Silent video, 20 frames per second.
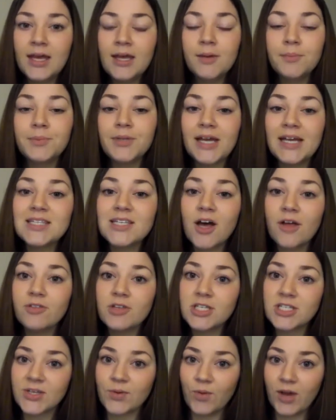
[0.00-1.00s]
Plates on the
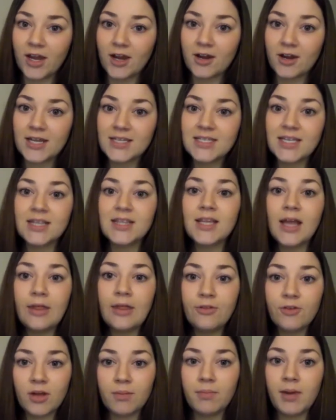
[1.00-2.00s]
Square is another
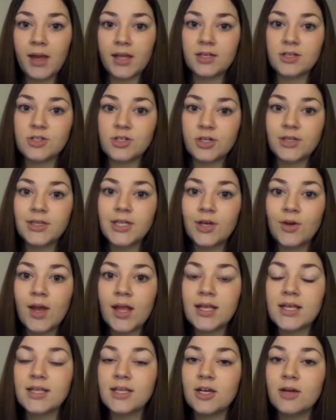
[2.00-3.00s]
competitor
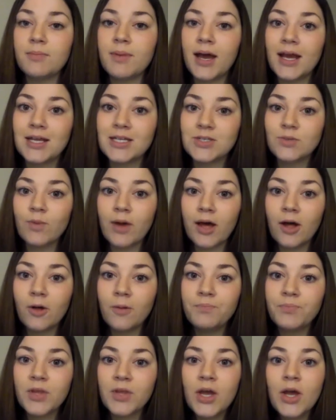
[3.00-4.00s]
located nearby as well.
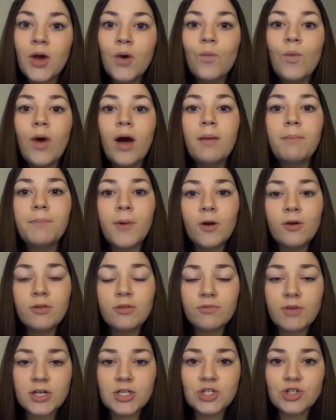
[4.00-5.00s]
While both
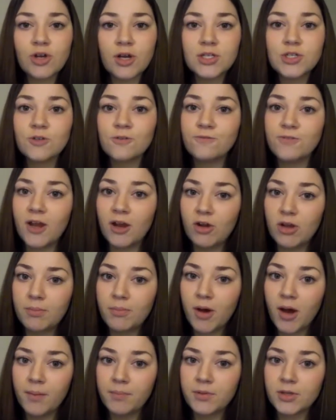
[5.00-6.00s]
restaurants are very
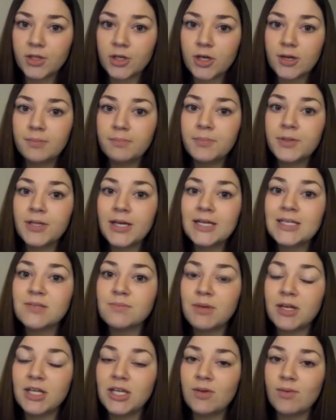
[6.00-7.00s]
popular, Plates
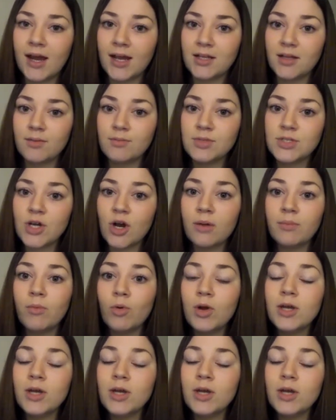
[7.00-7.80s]
menu items are more